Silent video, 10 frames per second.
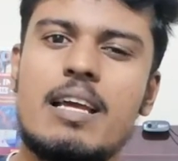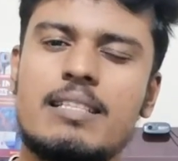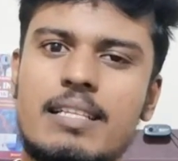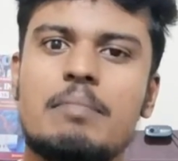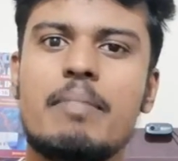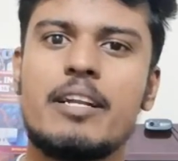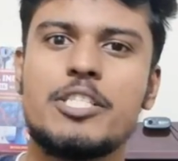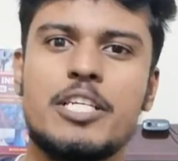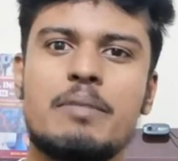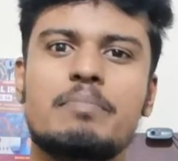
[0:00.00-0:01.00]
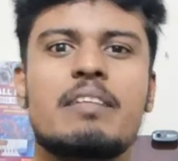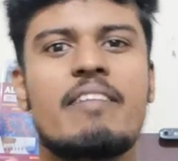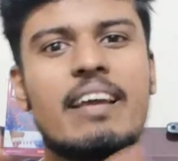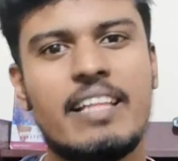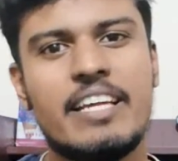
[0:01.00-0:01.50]
the mentorship, the
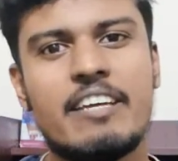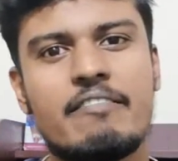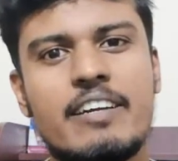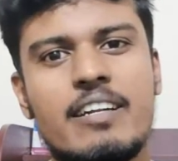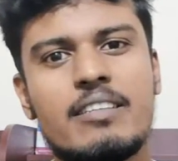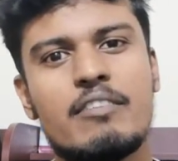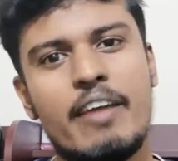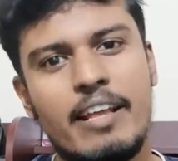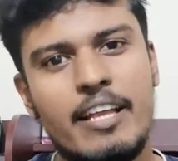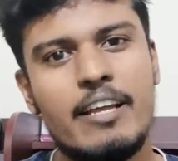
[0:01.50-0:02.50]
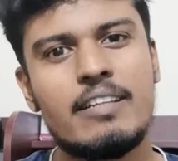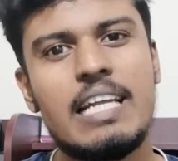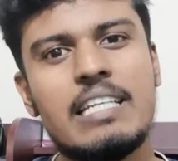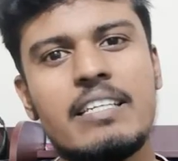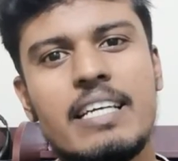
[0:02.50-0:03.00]
way they give it, the way
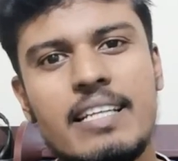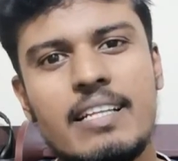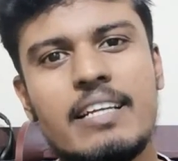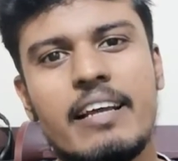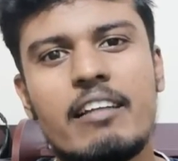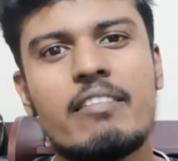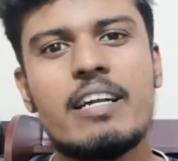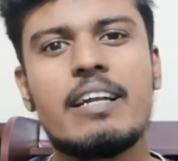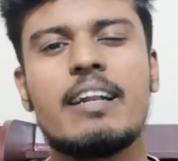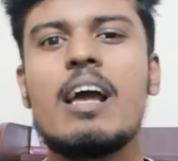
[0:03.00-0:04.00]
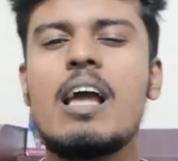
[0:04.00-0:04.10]
they deliver it,